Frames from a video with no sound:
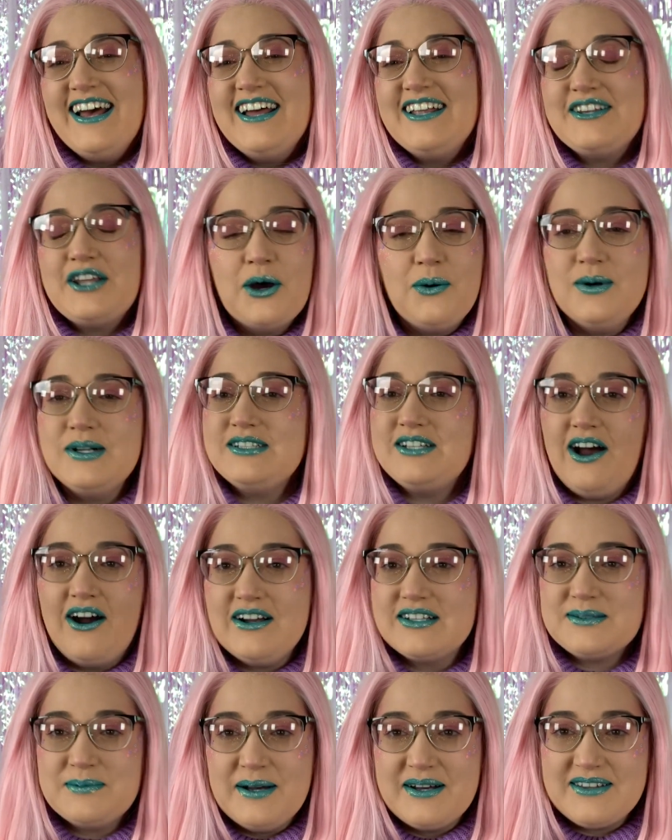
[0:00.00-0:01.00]
No one
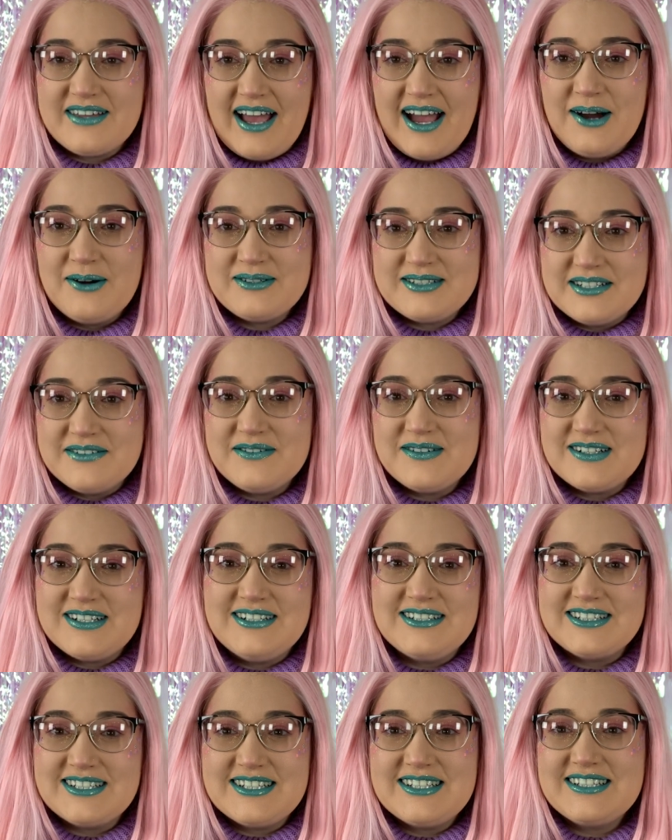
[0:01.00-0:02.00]
talks about how
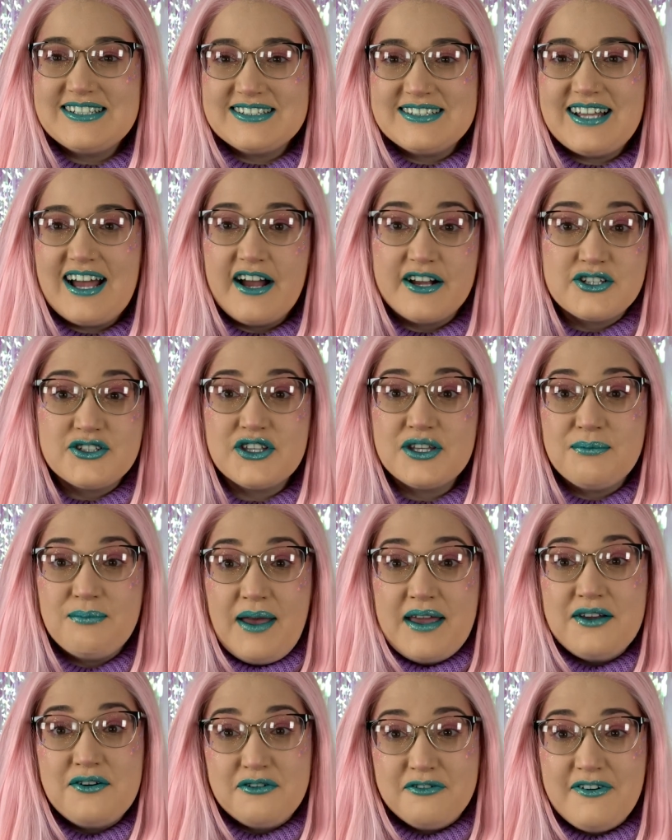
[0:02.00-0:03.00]
difficult it is to actually
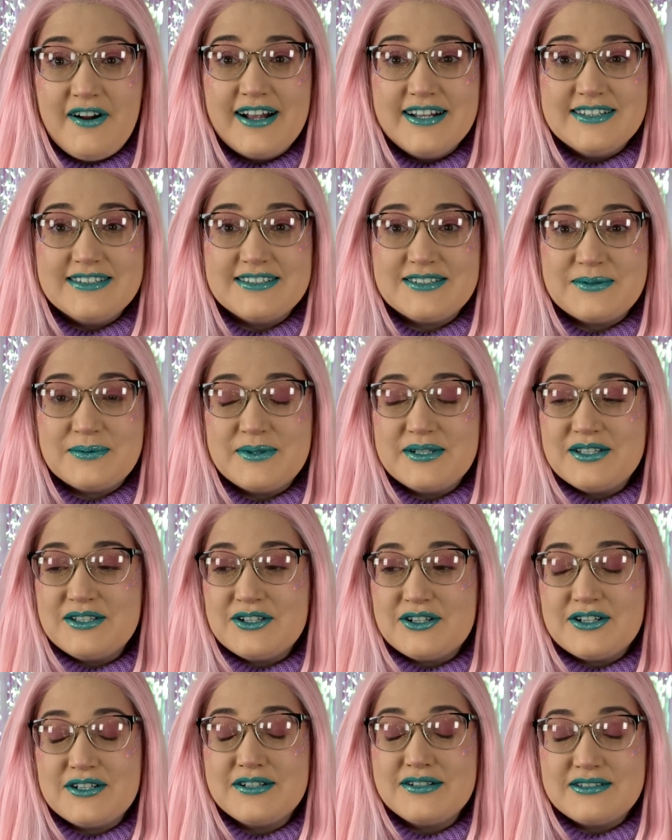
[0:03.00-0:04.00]
make friends when
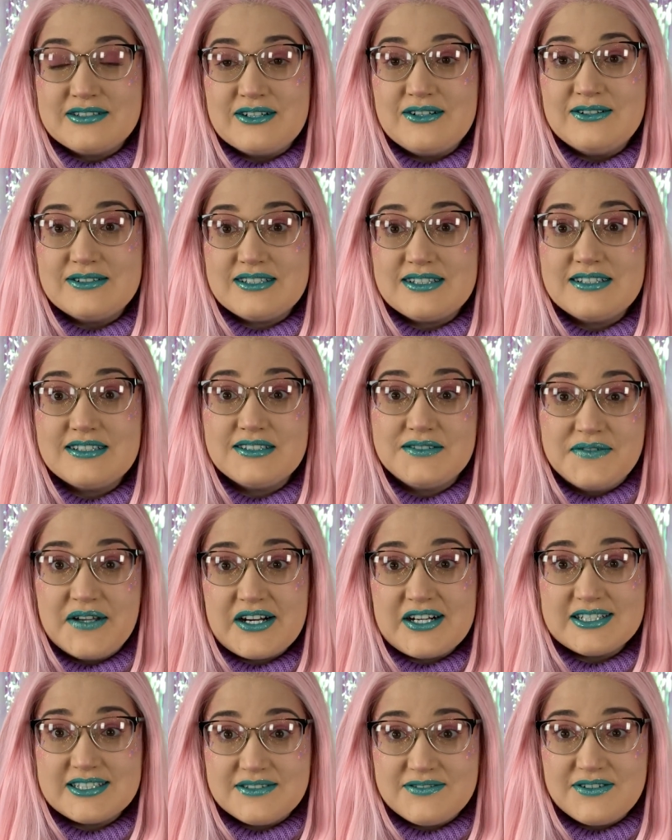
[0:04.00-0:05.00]
you're an adult. It is
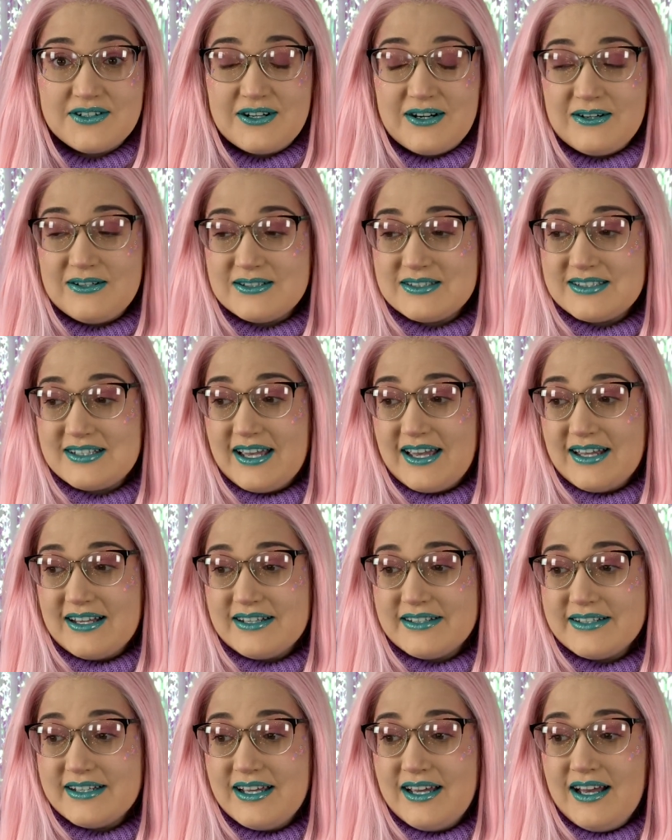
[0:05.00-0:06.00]
very difficult,
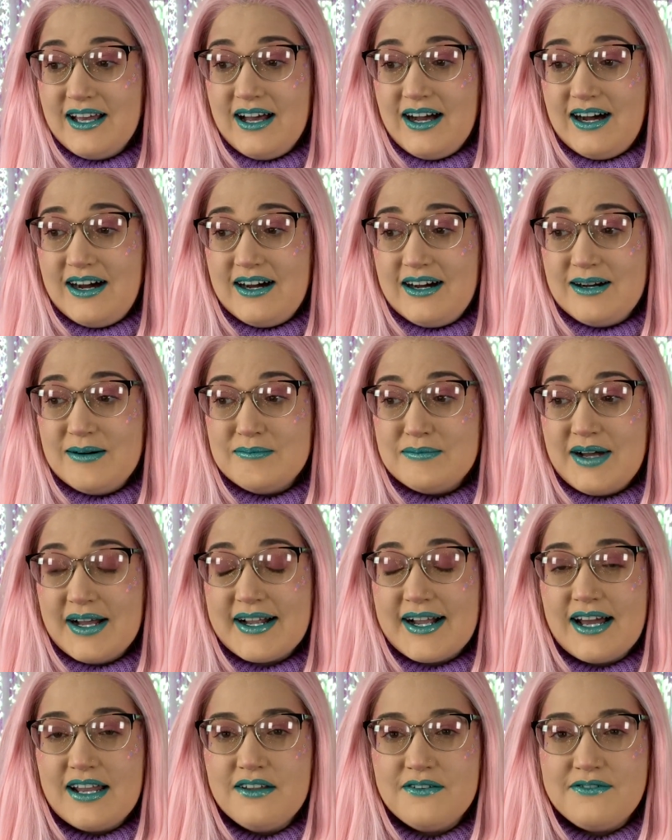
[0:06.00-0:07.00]
and I
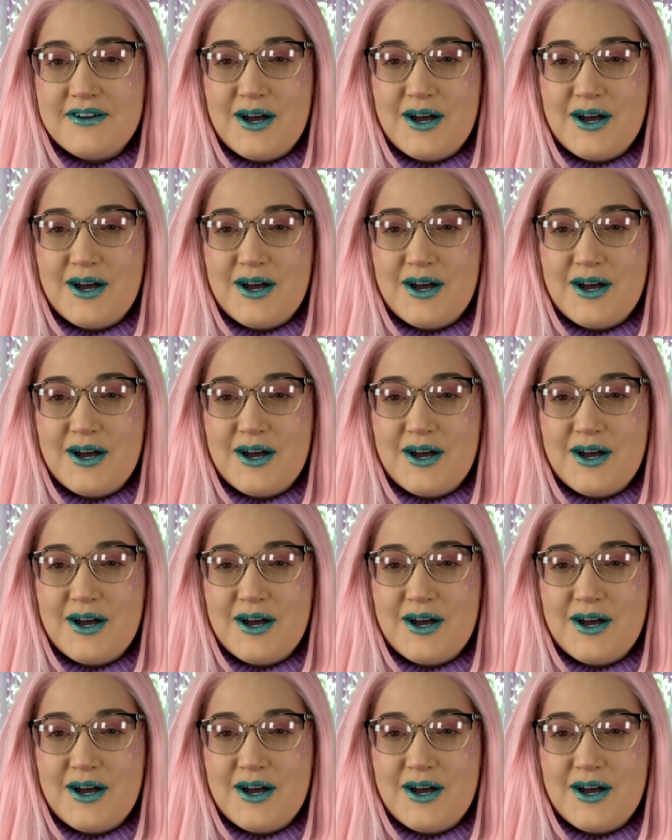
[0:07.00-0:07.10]
kind of